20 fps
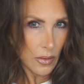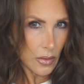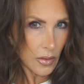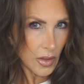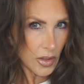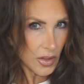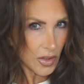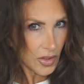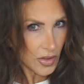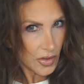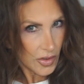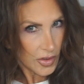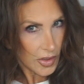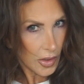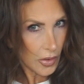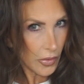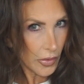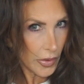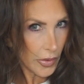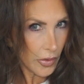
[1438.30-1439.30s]
This is
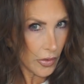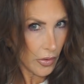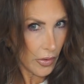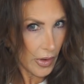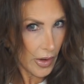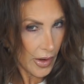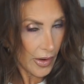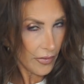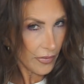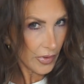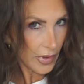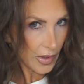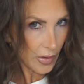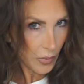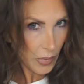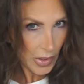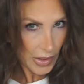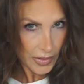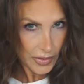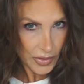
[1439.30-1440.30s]
Zero Gravity by